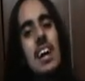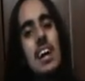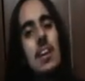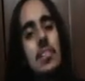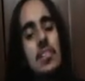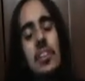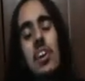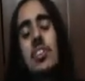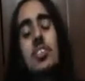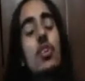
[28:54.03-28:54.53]

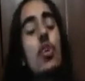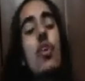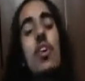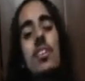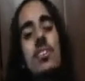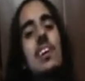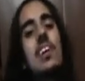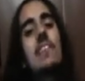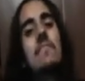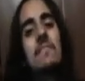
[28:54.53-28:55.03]
throughout the whole
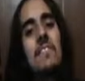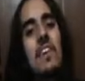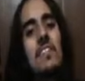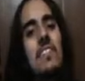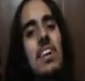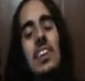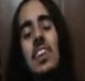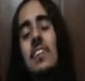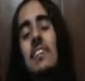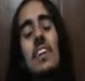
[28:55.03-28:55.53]
entire film.
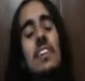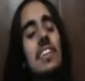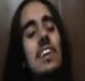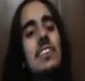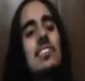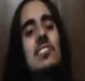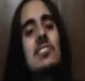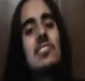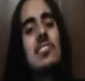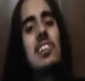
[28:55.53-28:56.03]
I love how they
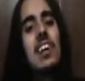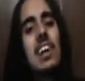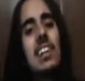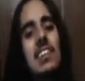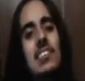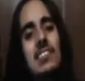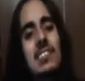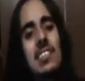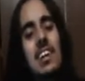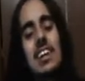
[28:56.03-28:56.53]
just do that.
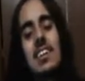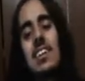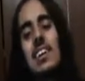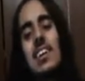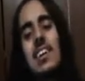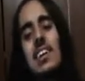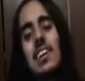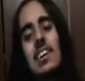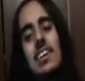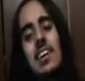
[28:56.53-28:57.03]
They're just like,
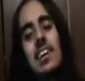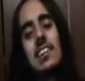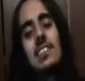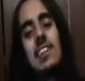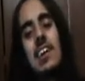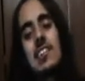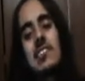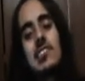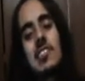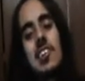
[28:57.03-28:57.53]

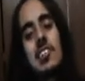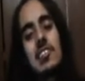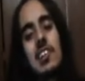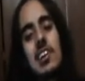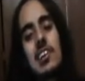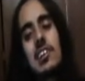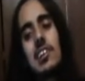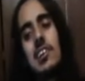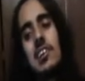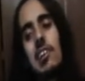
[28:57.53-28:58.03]
Dan Schneider's
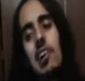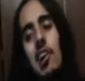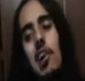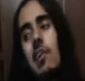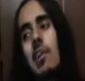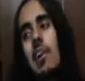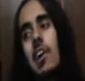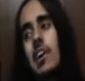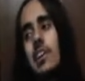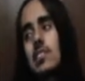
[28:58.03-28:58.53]
like,
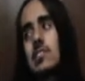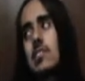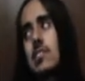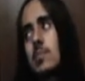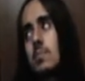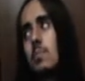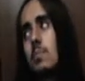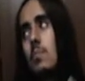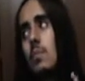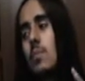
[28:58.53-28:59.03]
alright,
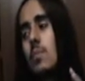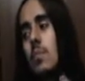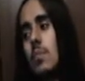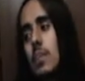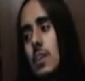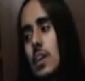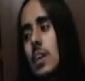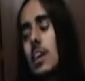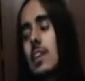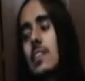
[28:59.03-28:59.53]
just
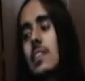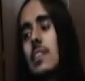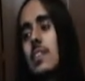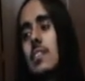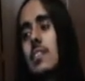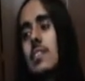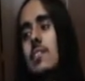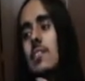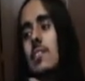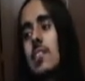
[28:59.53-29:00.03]
get
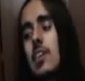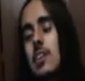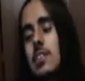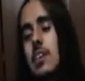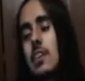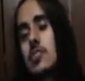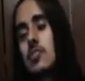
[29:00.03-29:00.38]
the